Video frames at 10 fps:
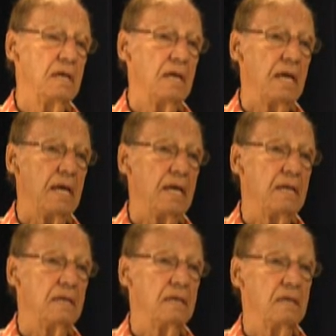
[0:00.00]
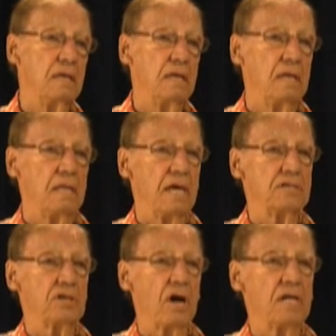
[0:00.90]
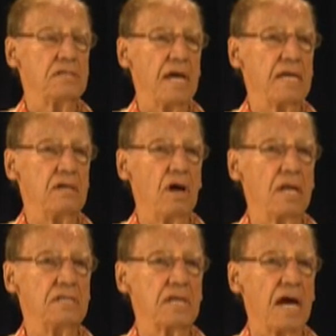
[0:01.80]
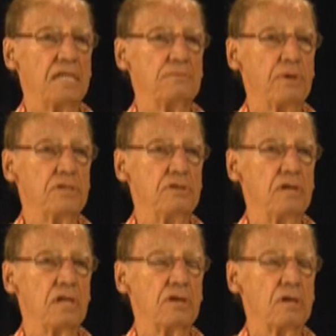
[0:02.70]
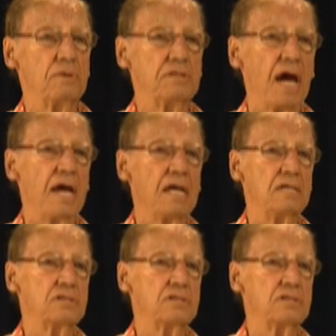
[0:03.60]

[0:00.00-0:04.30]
And they started taking all these guys prisoner in the 3rd Battalion.